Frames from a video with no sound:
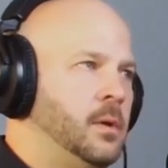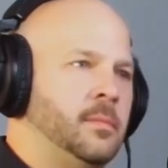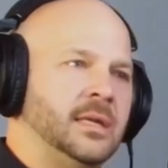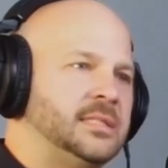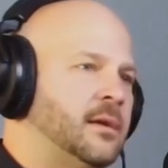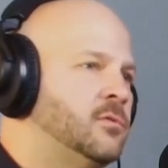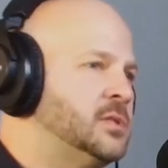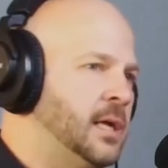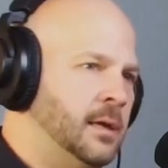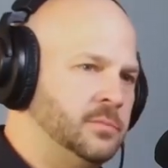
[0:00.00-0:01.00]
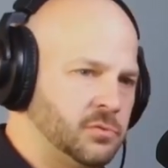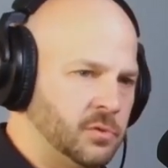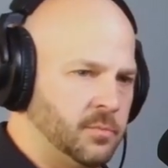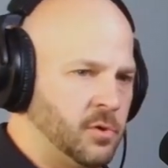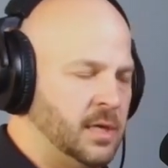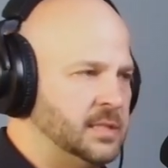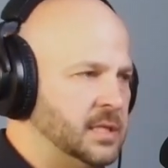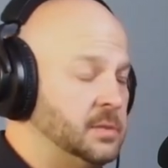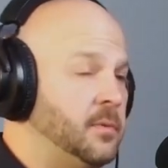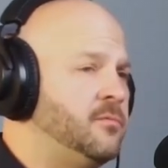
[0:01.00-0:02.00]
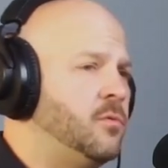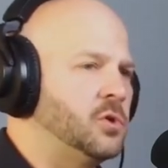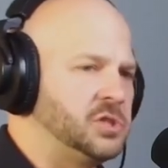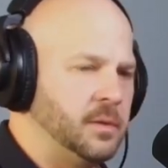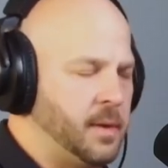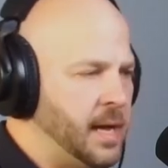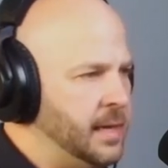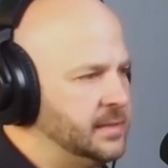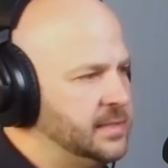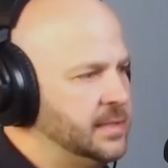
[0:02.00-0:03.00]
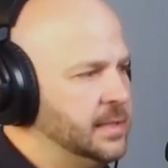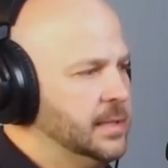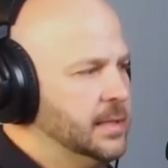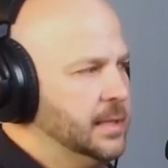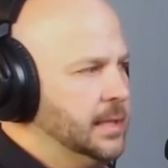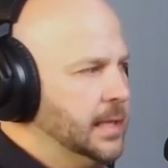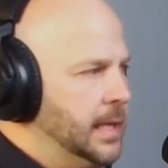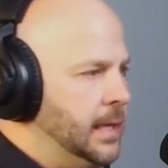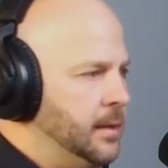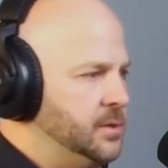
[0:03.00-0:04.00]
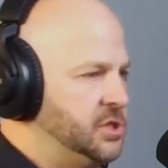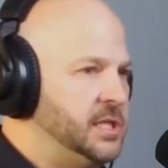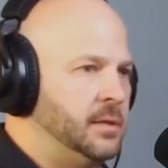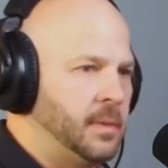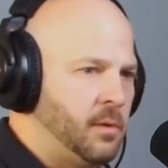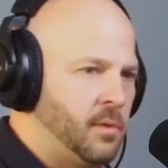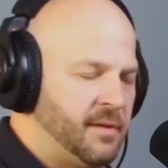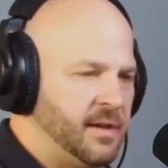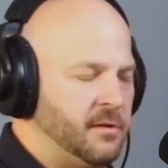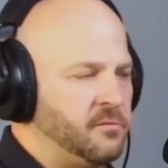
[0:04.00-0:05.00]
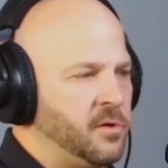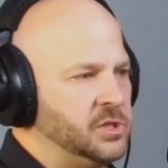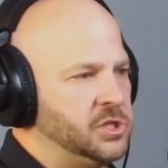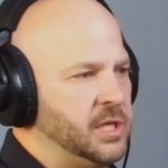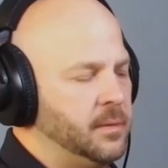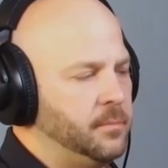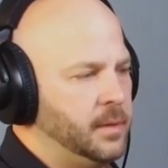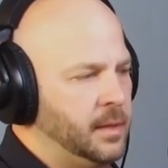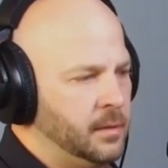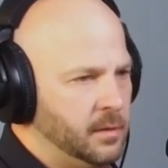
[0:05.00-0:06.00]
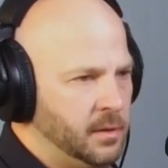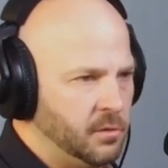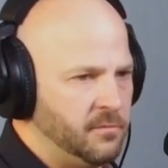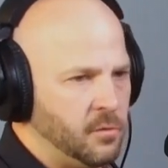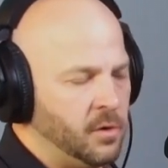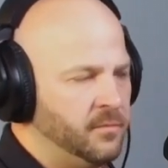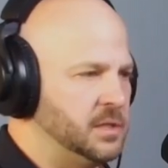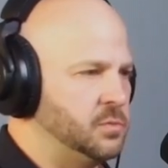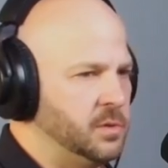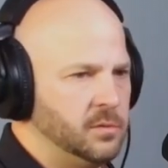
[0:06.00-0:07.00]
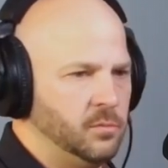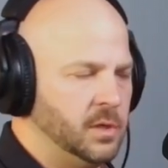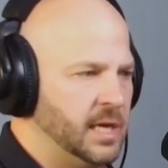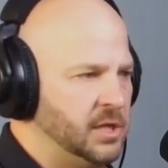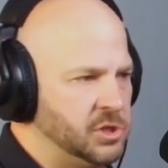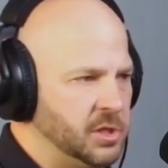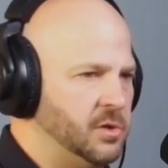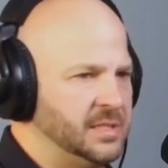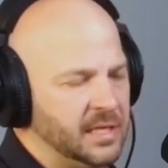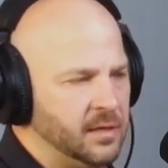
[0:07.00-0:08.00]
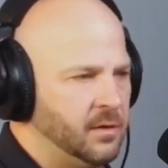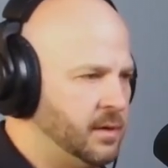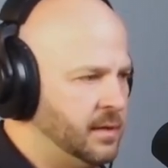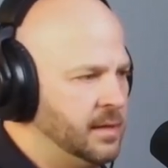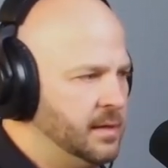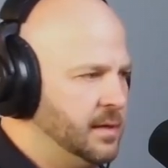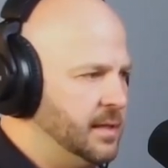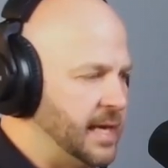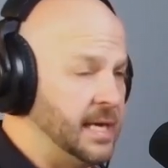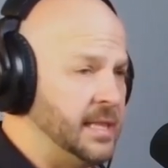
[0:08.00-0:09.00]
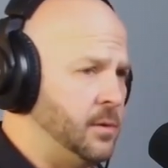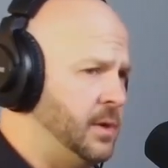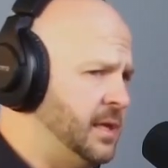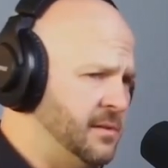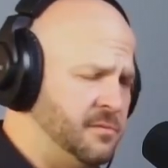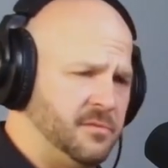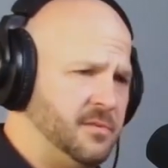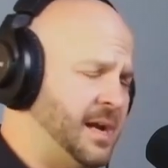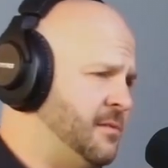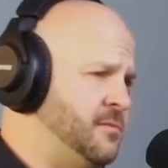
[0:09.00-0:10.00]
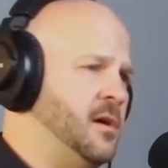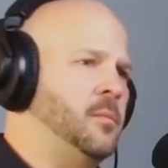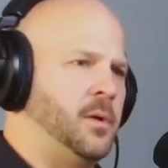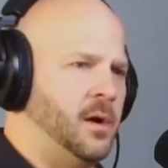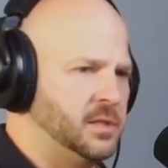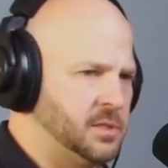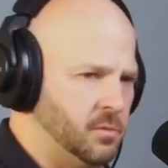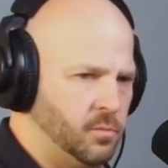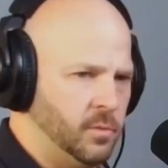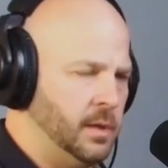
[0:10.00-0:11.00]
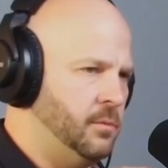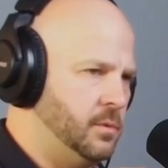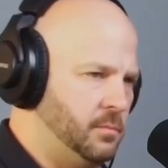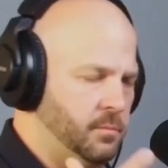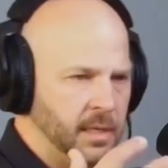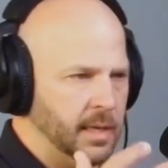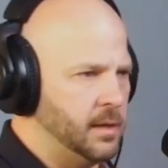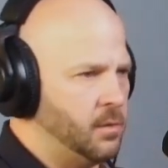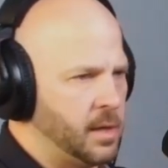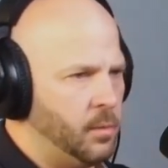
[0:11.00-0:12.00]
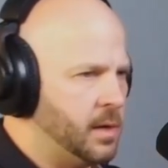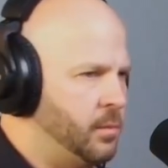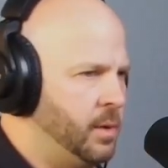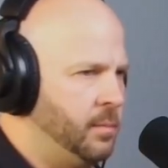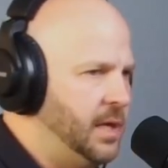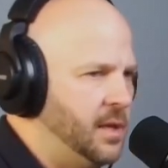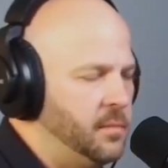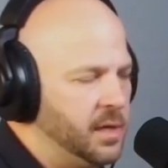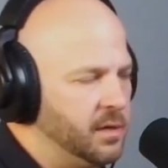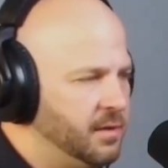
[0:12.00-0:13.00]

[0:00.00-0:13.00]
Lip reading: we met several times through the process before she passed. She and my wife had a friendship, and the four of us would occasionally go to dinner and that kind of thing. We live kind of far apart, so it would be like, okay, where can we meet in the